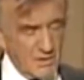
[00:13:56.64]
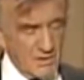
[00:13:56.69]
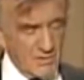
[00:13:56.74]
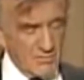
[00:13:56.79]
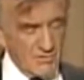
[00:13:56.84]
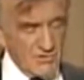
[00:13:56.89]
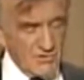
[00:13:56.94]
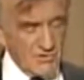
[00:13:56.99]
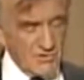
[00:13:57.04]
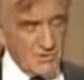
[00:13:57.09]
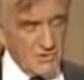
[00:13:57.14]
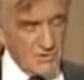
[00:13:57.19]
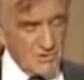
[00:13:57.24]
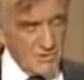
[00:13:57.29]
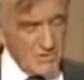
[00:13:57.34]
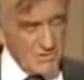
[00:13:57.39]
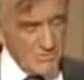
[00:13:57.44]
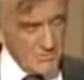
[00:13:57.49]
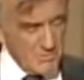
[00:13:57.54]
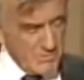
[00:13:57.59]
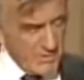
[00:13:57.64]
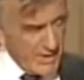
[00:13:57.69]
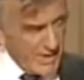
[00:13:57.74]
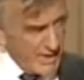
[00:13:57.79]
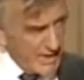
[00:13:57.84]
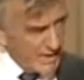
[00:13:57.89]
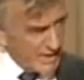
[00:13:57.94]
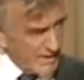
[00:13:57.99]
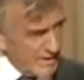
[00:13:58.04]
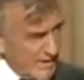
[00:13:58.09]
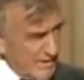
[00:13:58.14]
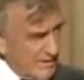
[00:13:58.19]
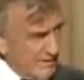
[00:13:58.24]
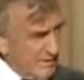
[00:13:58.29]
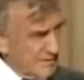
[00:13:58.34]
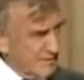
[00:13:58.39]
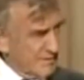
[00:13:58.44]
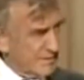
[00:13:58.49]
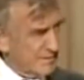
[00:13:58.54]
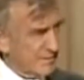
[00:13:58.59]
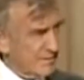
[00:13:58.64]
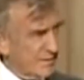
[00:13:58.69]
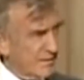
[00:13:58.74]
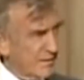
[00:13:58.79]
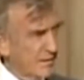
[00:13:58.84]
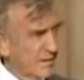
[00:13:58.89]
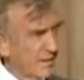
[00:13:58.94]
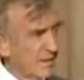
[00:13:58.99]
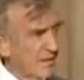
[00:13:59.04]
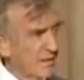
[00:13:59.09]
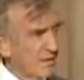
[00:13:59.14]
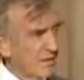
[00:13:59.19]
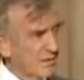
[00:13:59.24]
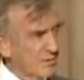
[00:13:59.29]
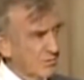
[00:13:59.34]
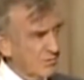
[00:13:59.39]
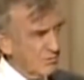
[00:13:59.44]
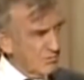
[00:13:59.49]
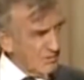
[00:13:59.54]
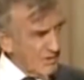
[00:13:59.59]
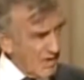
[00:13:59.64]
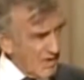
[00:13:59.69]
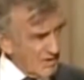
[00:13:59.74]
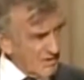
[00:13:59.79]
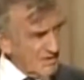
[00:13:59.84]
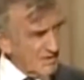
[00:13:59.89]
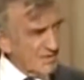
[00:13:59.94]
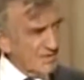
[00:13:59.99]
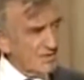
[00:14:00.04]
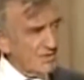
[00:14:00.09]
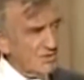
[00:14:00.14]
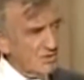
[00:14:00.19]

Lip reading: was turned back to Nazi